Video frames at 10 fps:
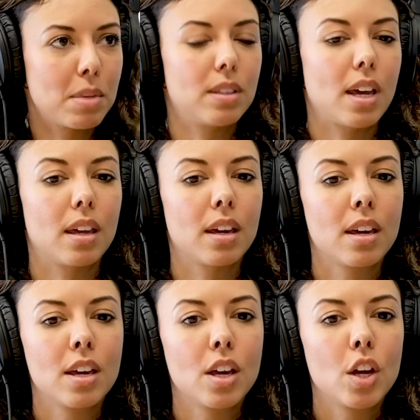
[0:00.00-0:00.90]
It's like
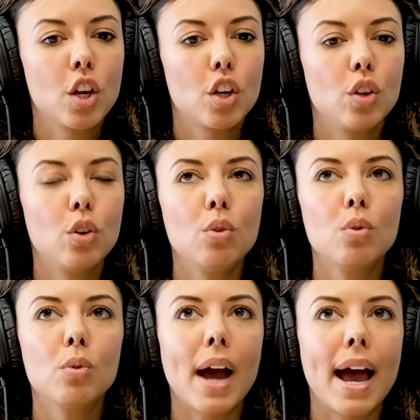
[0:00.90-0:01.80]

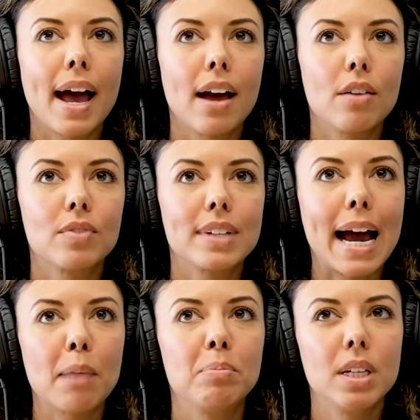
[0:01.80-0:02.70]
you have
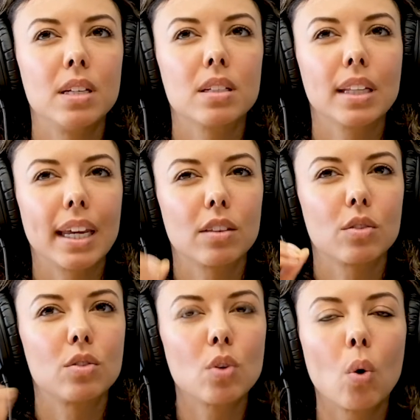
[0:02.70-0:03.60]
tapped into like the
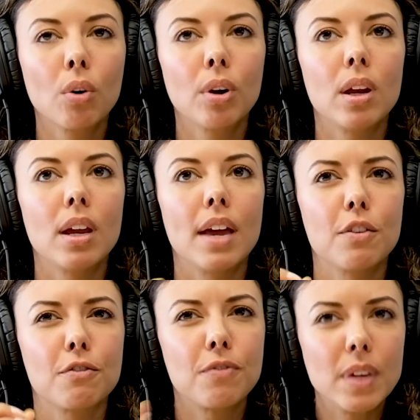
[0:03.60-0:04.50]
story and
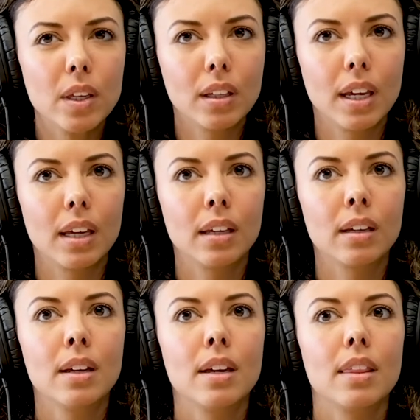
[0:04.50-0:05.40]
the feeling